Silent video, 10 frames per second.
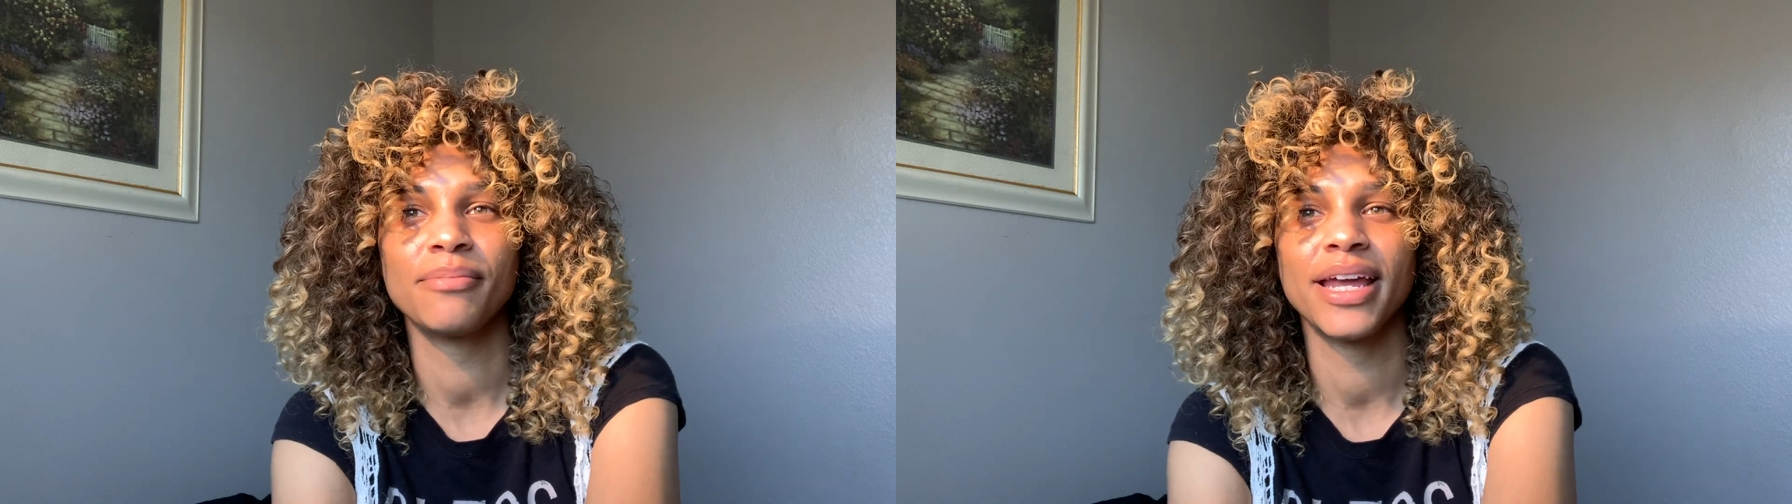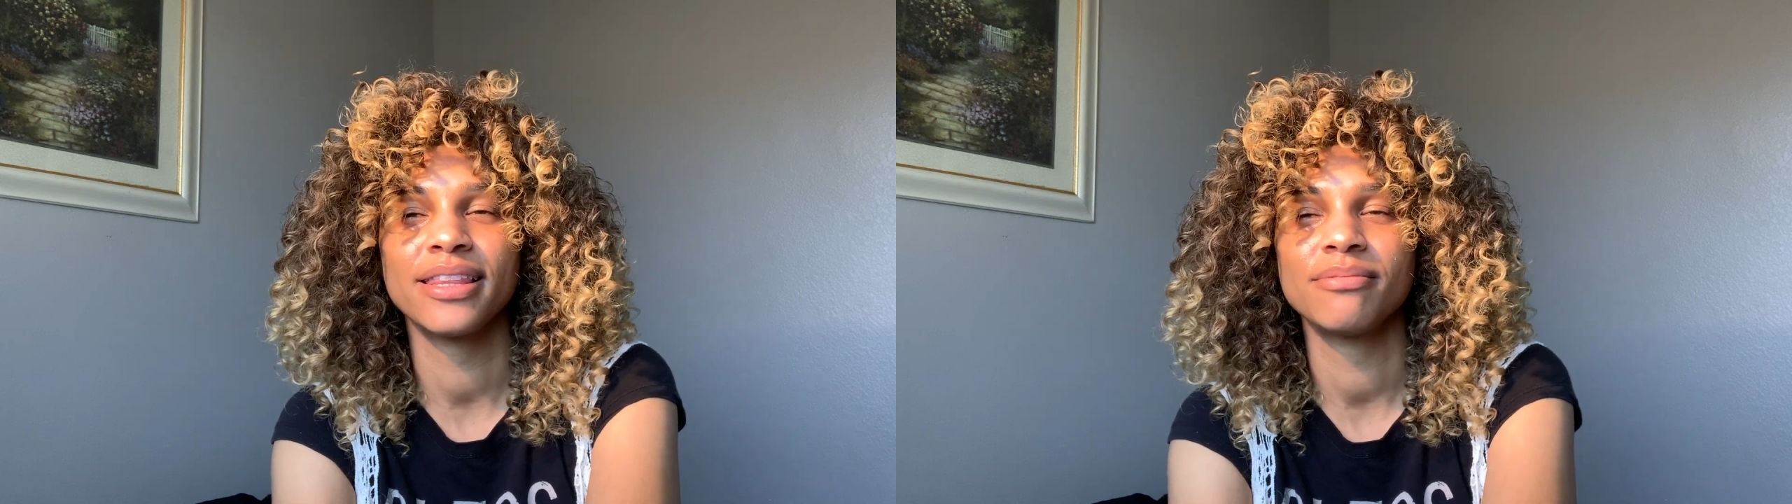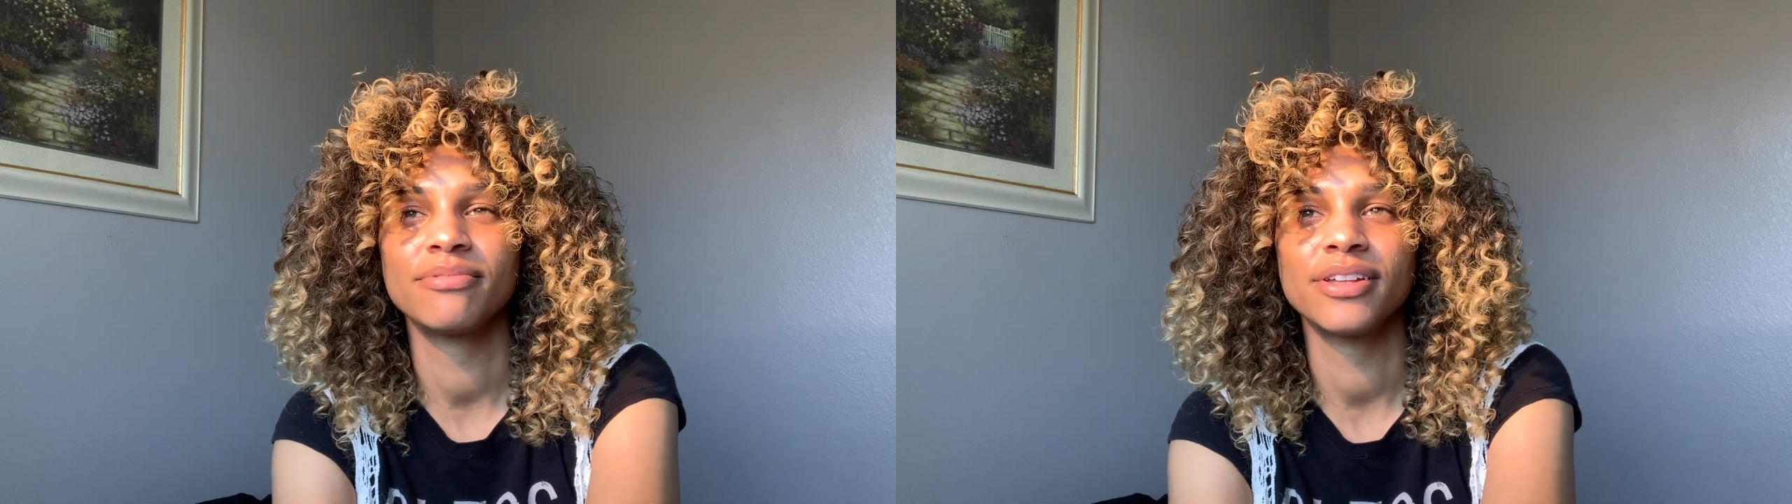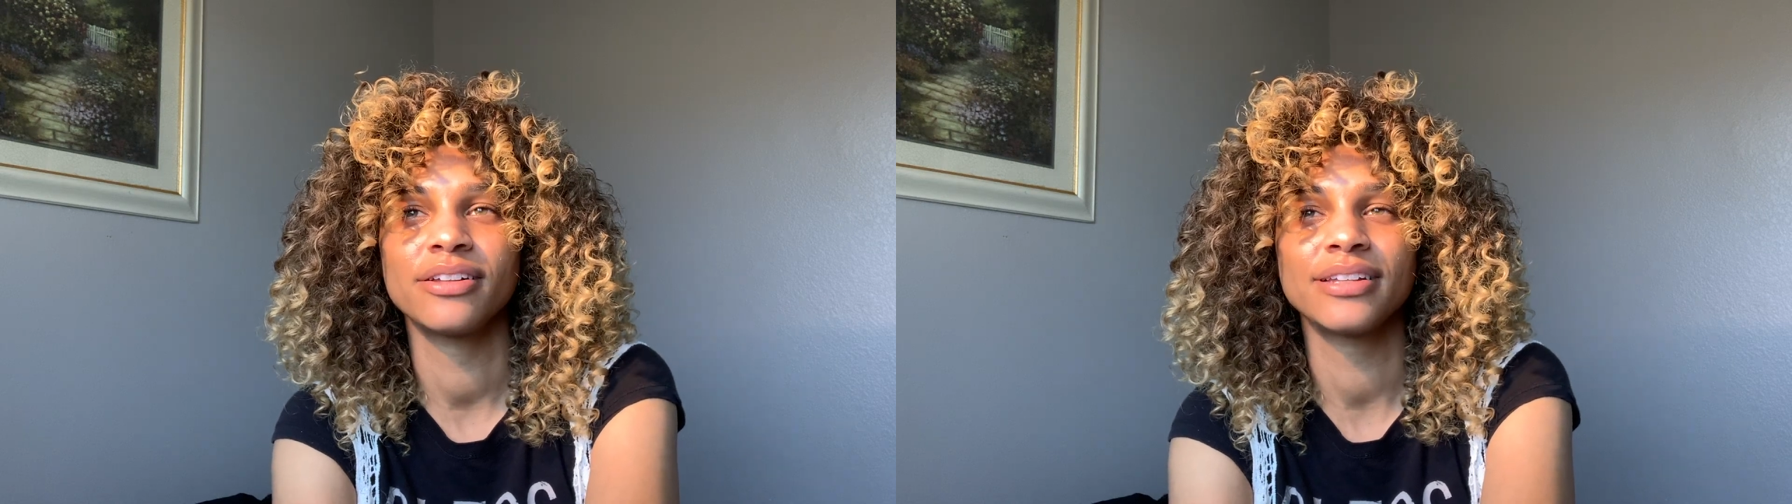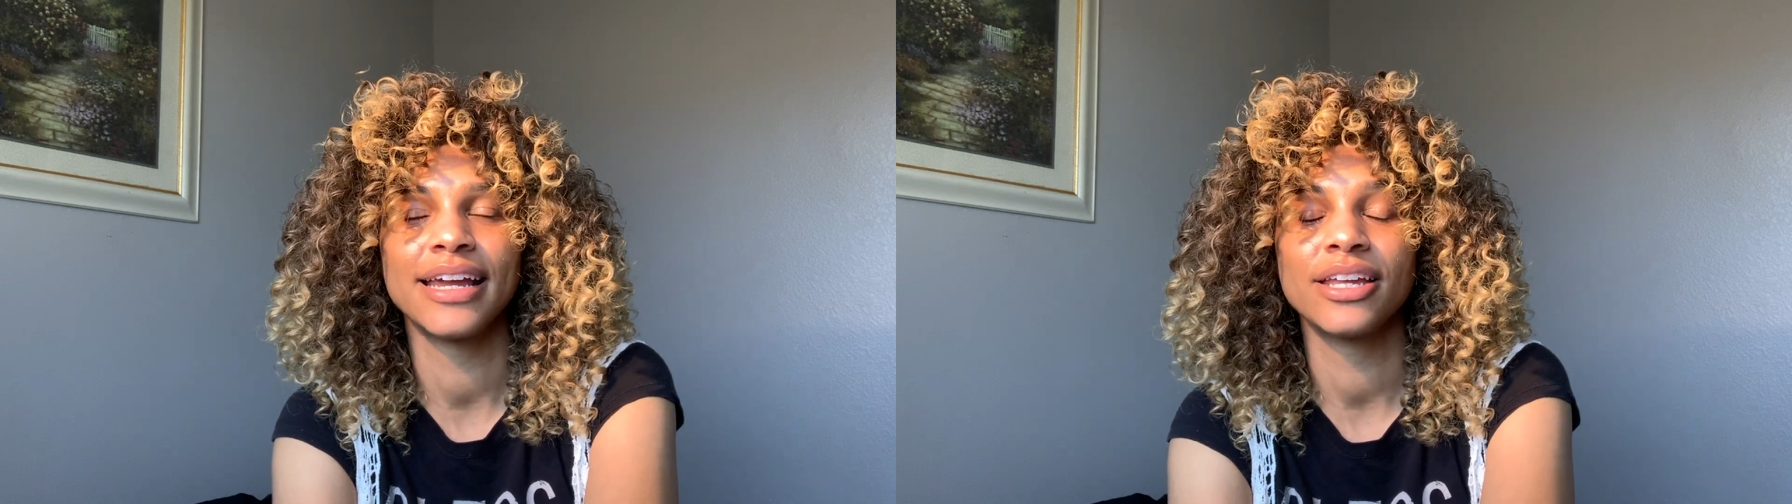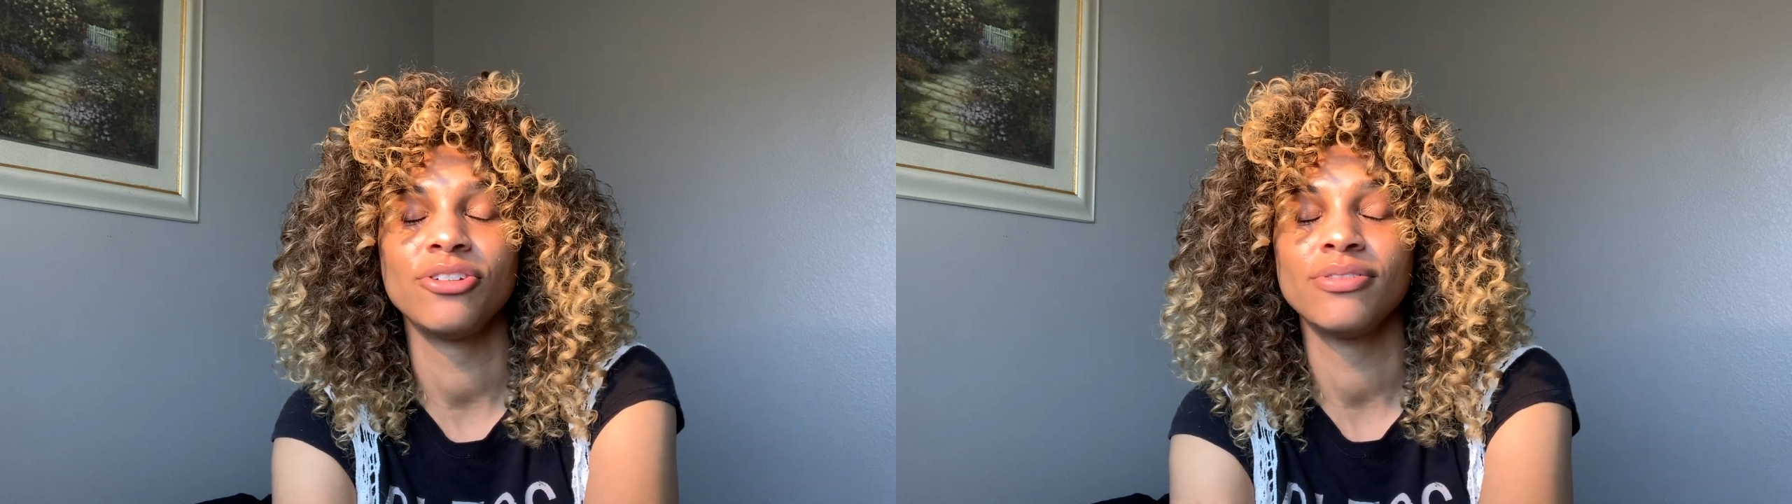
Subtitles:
make them feel like you